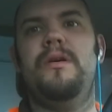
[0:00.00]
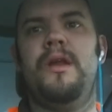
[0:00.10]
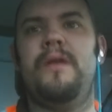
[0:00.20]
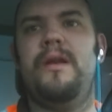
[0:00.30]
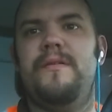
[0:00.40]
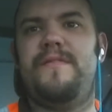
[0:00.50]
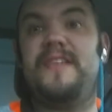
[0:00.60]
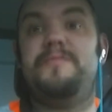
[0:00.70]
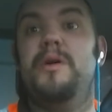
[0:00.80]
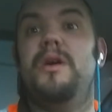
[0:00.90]
you know, in a
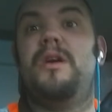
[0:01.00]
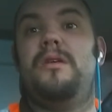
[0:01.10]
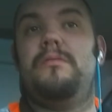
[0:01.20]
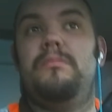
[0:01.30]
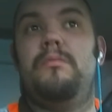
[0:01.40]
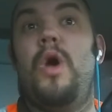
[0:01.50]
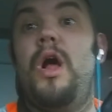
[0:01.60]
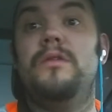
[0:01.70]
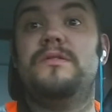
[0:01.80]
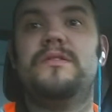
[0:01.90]
Facebook
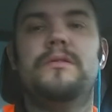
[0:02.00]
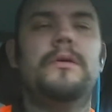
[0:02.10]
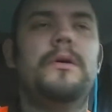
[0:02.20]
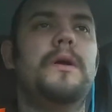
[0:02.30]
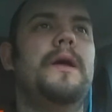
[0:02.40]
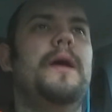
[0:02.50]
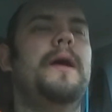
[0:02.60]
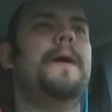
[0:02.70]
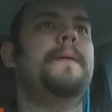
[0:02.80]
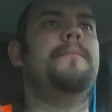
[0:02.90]
world.
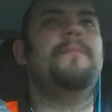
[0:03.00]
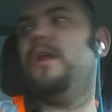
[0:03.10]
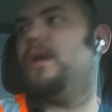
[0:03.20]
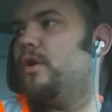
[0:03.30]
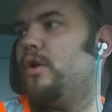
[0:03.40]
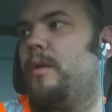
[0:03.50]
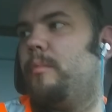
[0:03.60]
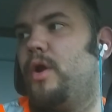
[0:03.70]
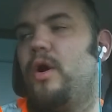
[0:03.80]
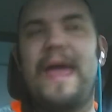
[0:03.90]
You know, you're not going to
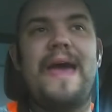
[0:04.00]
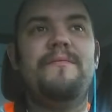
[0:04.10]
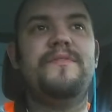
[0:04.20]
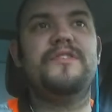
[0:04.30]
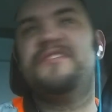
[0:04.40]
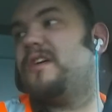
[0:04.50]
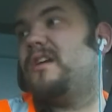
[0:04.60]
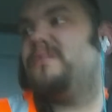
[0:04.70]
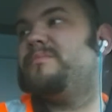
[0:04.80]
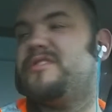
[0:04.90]
put it on canvas,
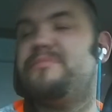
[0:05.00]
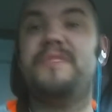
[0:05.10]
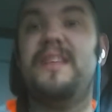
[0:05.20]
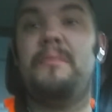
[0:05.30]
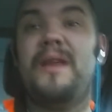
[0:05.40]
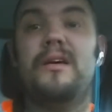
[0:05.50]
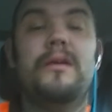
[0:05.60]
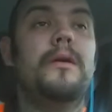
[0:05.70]
so it doesn't matter.